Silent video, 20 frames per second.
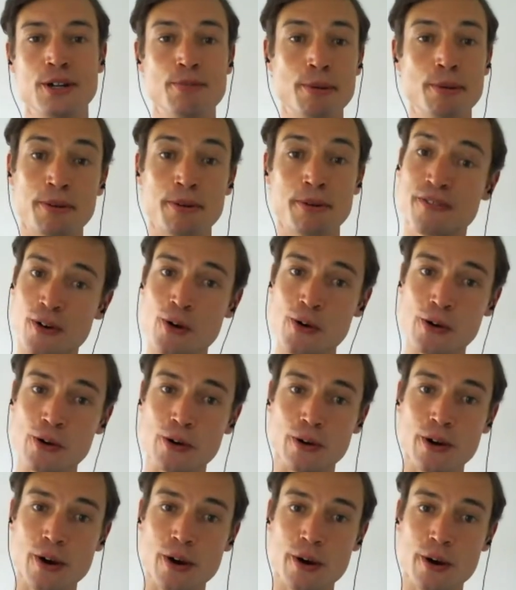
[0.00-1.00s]
But before
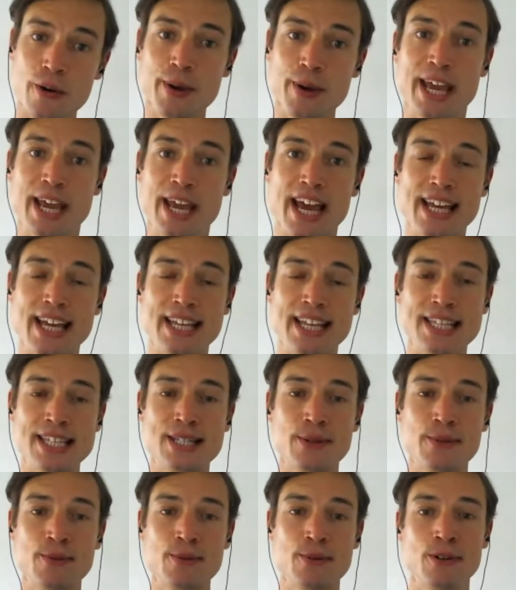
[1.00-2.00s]
we get
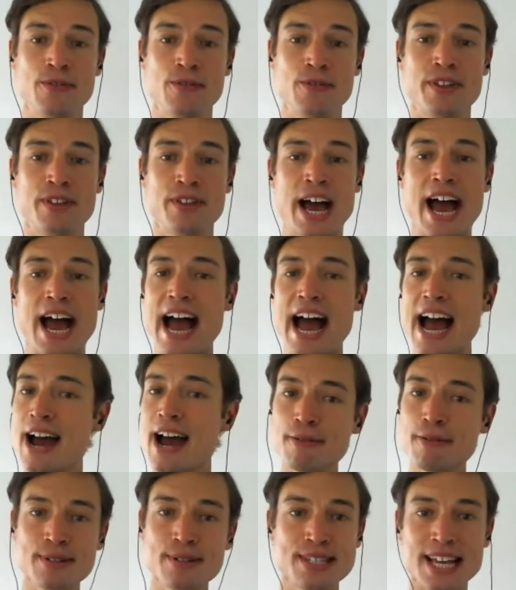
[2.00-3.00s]
into all of that,
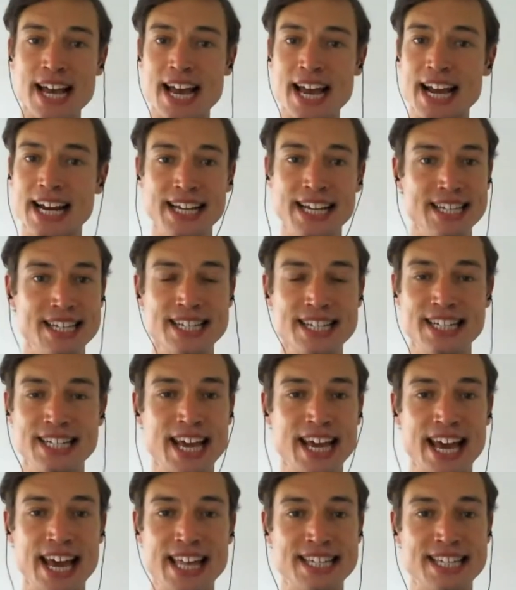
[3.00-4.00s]
how exactly did you
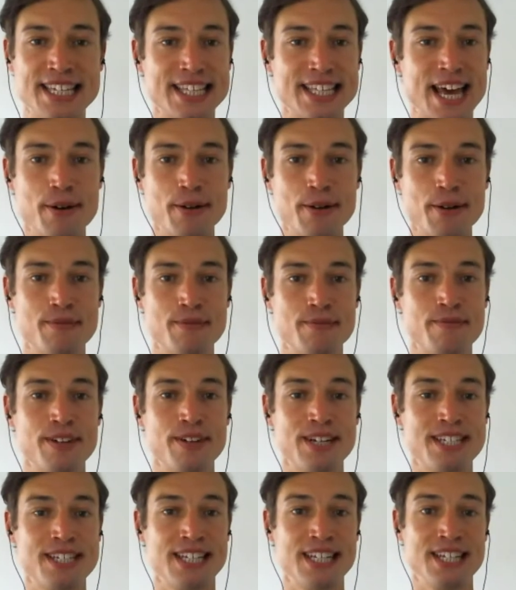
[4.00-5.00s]
get into the health and
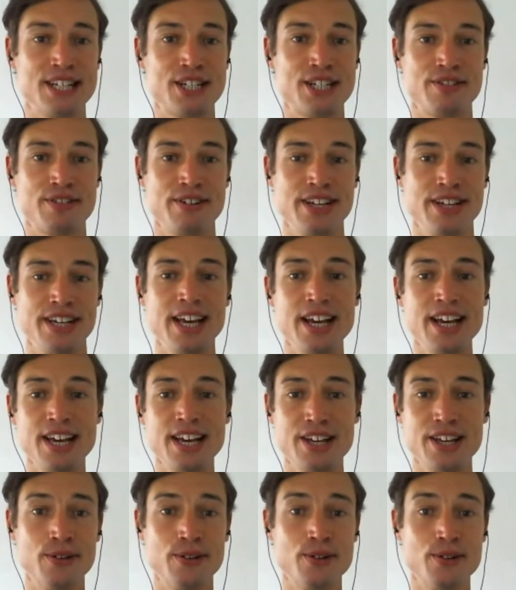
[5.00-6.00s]
fitness industry
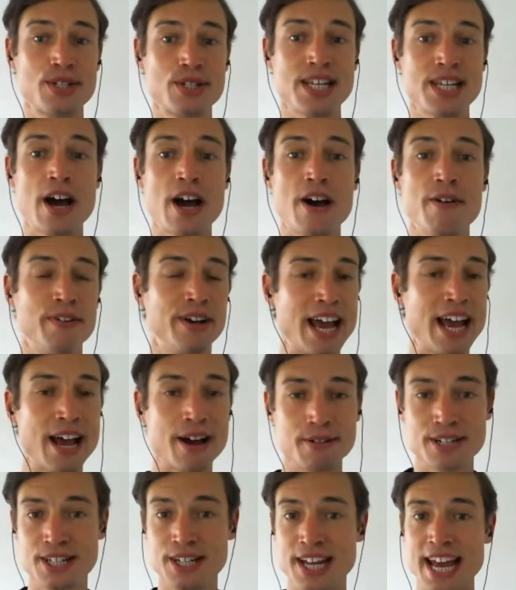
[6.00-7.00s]
yourself, and how
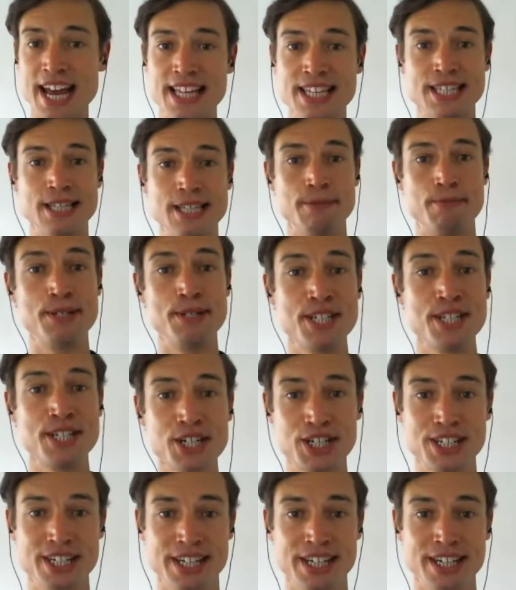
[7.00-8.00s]
did you get into the
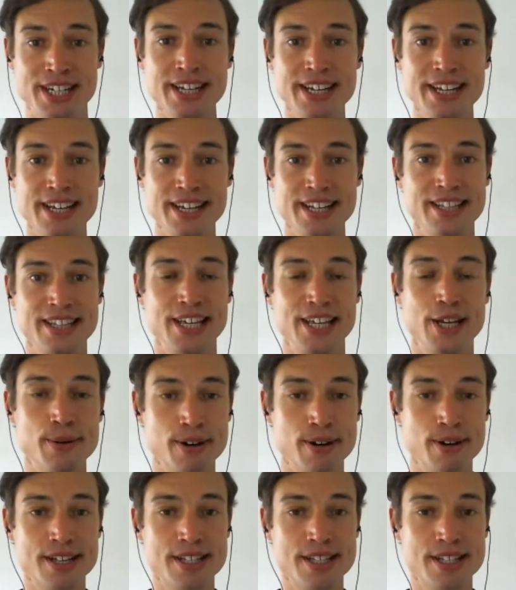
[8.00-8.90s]
position that you are